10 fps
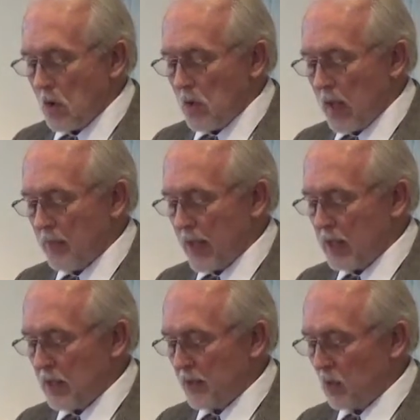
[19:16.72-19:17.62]
They may
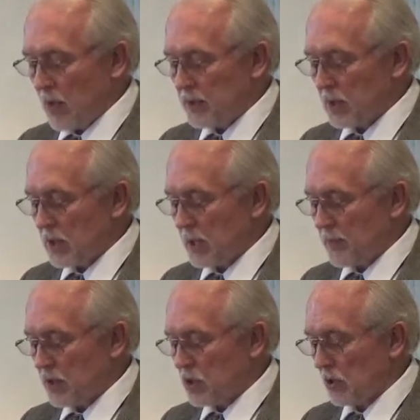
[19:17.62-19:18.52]
even want to keep
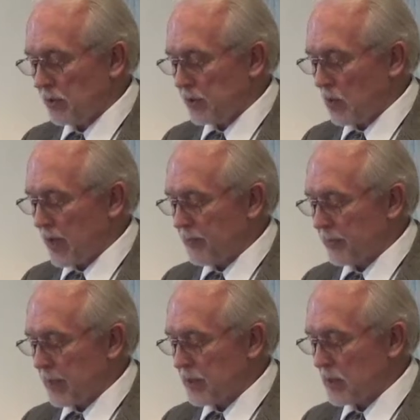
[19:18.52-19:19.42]
their children away
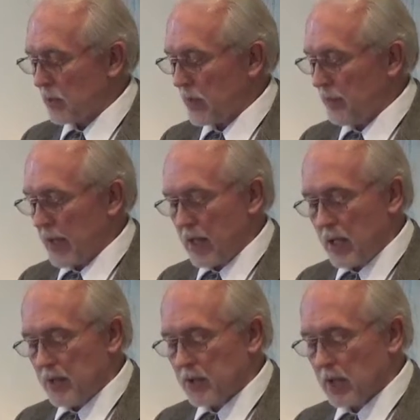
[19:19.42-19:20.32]
from us. We may
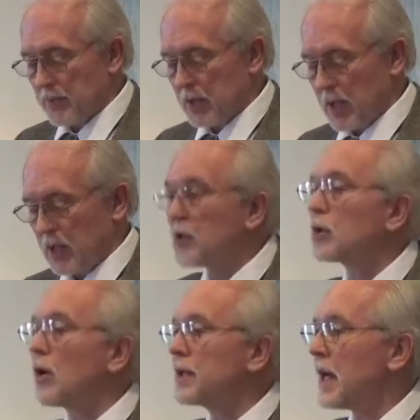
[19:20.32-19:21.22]
hear some say, "You're
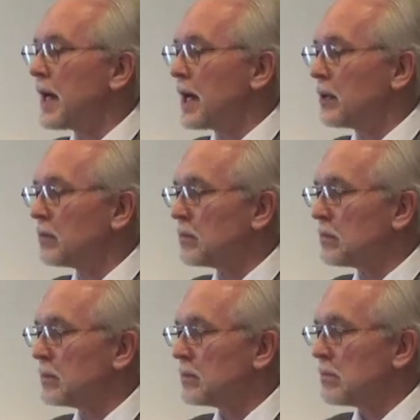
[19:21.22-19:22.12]
going to hell."
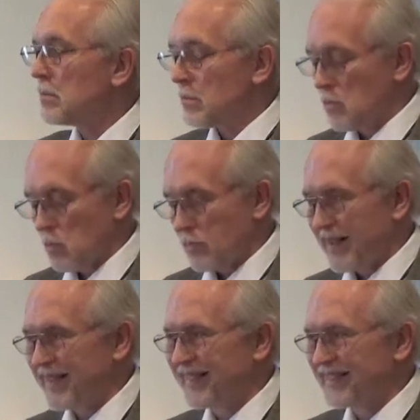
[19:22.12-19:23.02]

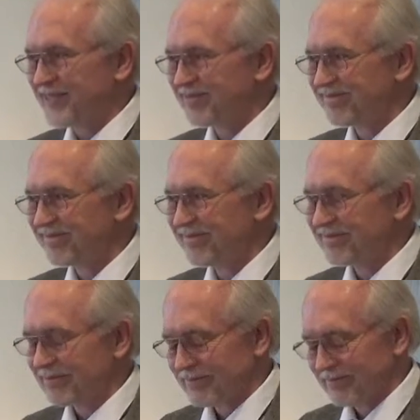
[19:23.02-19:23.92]

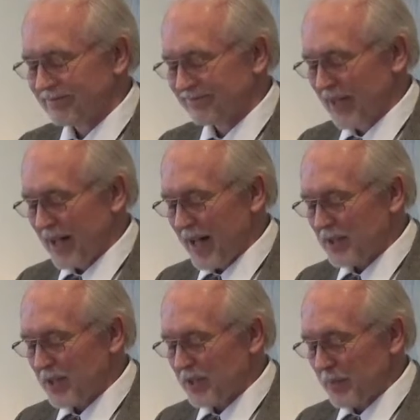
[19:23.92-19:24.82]
I
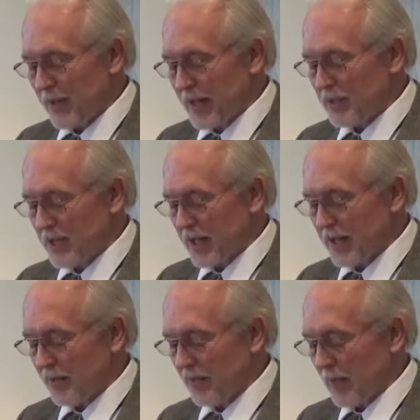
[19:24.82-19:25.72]
see some heads
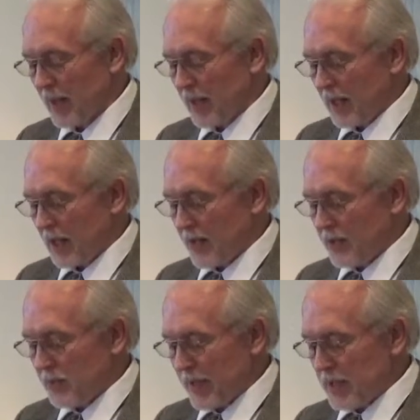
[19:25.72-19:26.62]
nodding.
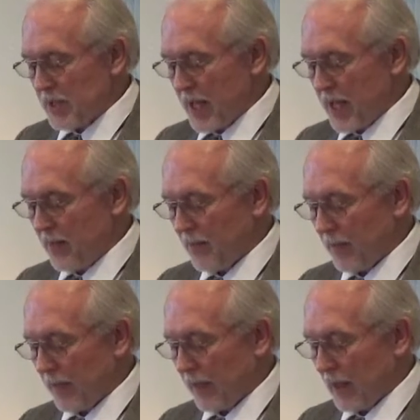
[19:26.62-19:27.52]
Others may say,
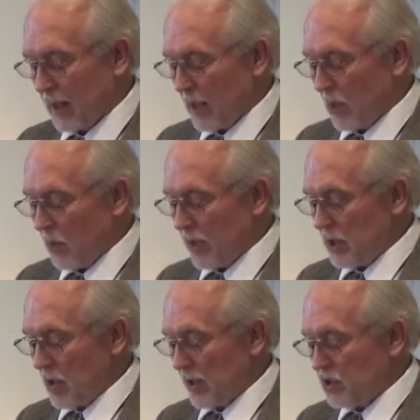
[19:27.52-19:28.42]
"Well,
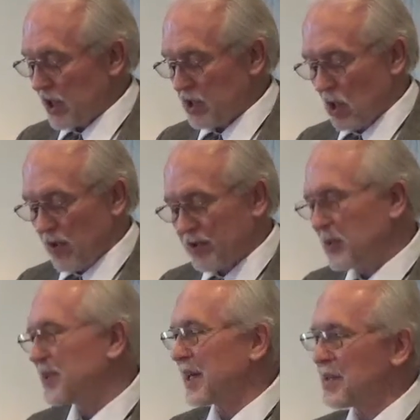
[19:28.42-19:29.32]
you are just going through
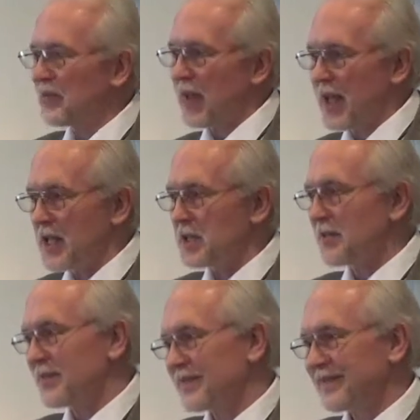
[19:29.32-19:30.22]
another phase."
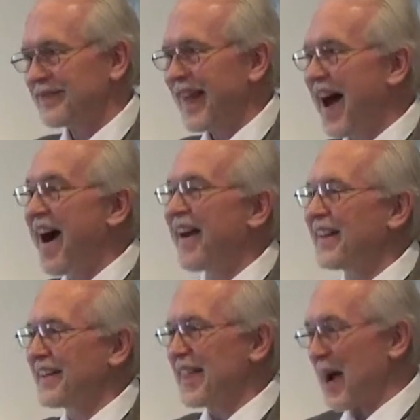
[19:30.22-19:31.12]

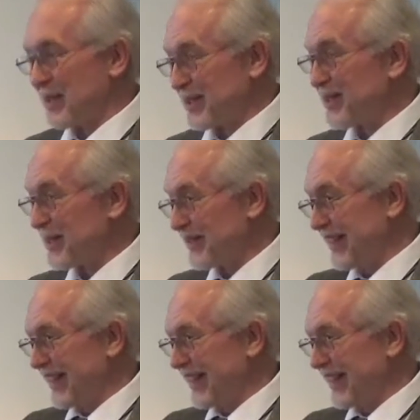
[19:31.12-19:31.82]
That one too?